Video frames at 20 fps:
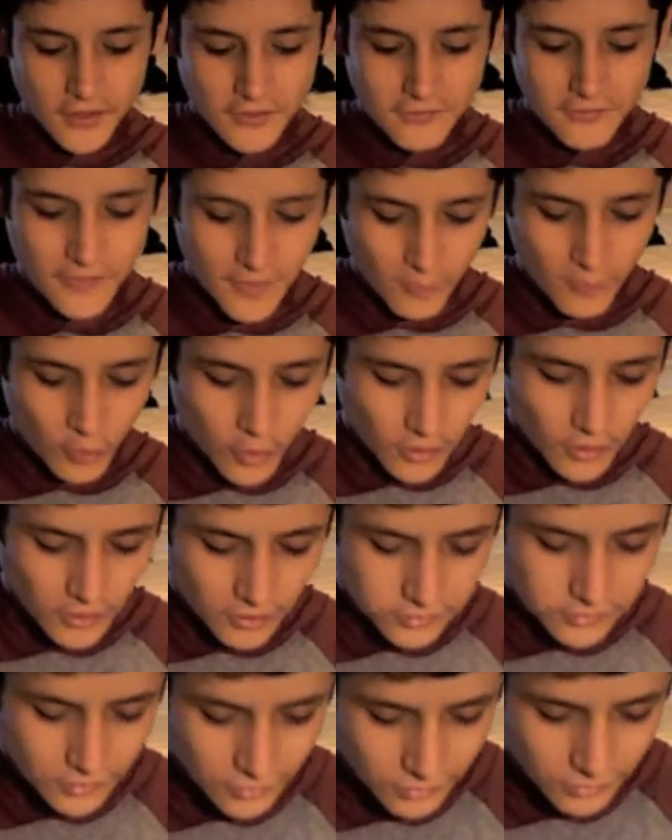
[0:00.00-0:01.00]
to find more
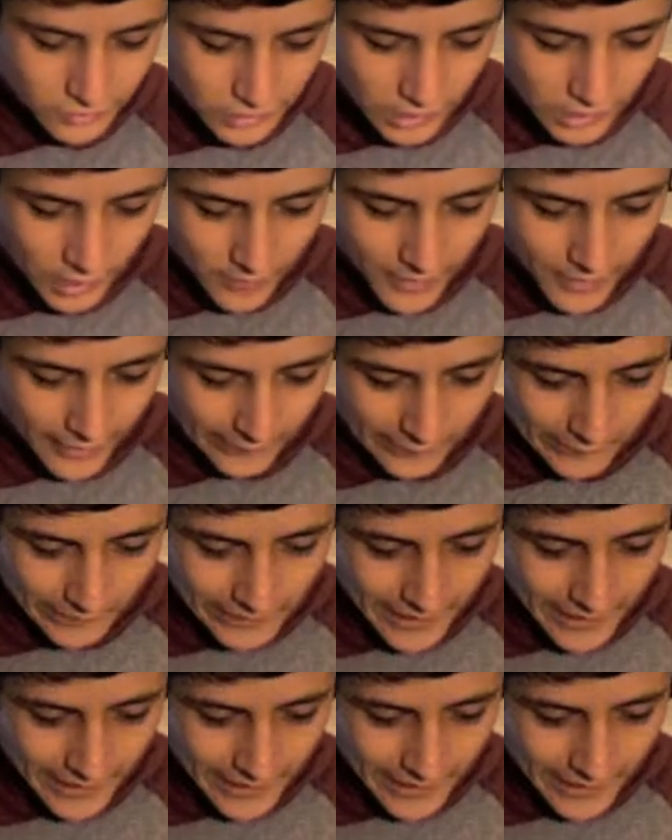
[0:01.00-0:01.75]
clues about what